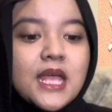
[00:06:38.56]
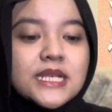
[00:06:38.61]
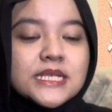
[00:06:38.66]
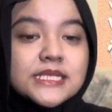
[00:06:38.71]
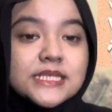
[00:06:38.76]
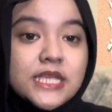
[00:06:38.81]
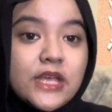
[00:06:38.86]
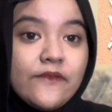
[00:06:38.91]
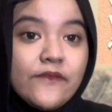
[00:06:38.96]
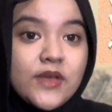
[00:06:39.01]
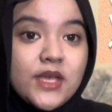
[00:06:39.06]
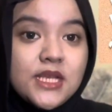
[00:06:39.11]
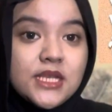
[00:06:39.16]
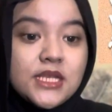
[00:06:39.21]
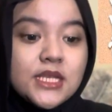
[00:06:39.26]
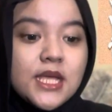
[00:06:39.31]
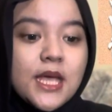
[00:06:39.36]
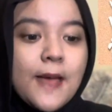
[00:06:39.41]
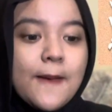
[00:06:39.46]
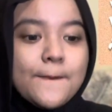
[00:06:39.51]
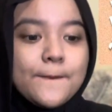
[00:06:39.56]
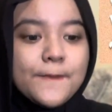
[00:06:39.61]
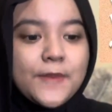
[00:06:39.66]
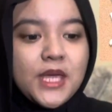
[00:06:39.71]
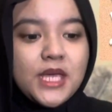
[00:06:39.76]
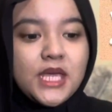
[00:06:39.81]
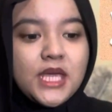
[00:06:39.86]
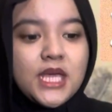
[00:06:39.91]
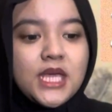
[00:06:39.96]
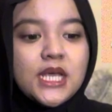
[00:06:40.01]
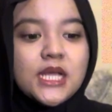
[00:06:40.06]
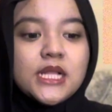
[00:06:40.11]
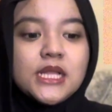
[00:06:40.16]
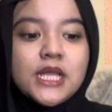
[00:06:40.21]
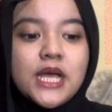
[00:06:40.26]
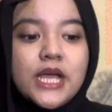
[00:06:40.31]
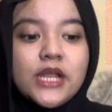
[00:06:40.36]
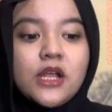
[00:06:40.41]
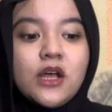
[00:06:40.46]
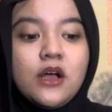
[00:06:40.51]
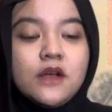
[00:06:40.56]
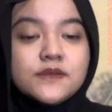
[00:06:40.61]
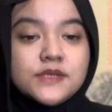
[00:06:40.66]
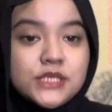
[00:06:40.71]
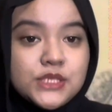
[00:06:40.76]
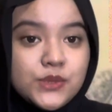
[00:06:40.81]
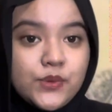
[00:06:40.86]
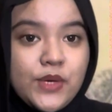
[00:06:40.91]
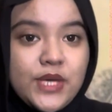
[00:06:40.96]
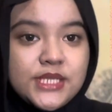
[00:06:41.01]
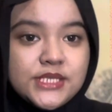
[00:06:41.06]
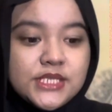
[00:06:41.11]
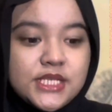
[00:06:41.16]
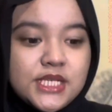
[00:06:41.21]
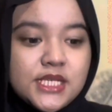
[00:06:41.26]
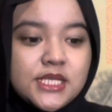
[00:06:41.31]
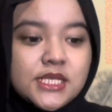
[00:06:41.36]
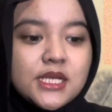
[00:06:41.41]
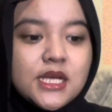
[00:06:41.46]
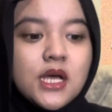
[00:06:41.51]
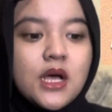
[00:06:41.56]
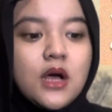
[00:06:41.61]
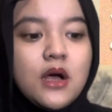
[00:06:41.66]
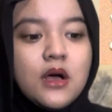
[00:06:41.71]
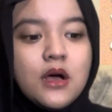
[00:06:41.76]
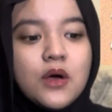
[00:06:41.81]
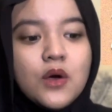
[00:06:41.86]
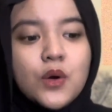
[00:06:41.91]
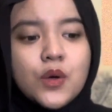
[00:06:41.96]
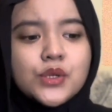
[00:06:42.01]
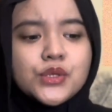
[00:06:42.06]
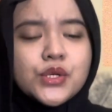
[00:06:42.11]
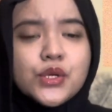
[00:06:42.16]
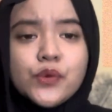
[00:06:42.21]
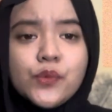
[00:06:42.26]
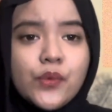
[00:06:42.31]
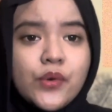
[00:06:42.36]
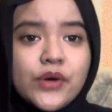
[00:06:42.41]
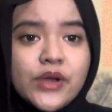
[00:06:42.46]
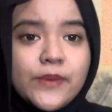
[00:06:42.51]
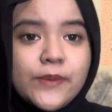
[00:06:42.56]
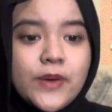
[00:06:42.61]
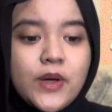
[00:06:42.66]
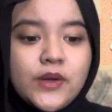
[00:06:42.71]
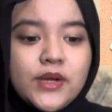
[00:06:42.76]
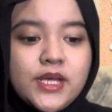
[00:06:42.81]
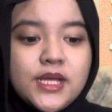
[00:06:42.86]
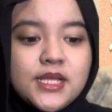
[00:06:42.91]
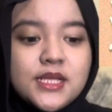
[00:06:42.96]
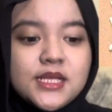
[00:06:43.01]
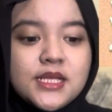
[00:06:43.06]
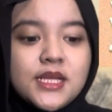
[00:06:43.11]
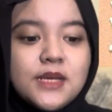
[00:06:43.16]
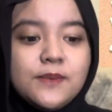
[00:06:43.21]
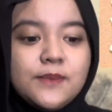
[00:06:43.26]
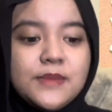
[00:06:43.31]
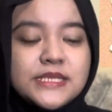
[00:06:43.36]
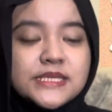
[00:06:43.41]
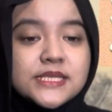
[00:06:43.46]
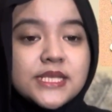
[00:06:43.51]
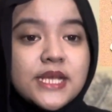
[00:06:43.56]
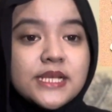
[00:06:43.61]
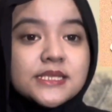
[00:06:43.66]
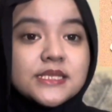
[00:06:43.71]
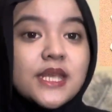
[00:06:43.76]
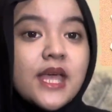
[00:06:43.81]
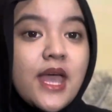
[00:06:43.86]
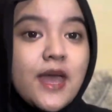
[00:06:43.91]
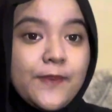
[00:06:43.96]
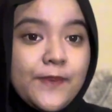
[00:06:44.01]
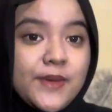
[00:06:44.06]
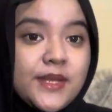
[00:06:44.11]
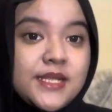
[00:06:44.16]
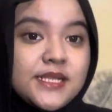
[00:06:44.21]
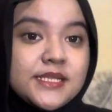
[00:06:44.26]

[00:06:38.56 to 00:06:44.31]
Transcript: 7. Making light of situation. Oh, don't worry about it. Mistakes happen.